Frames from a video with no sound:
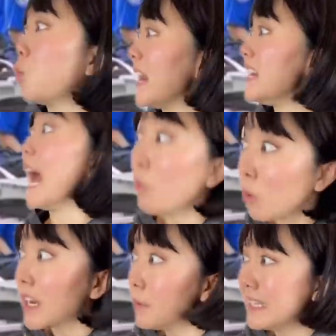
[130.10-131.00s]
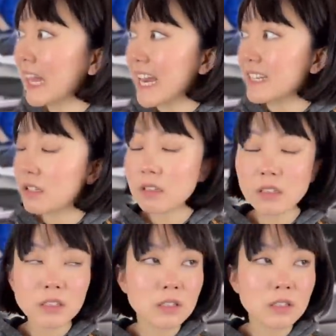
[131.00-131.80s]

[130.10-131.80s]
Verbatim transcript: Great, now we're gonna be late.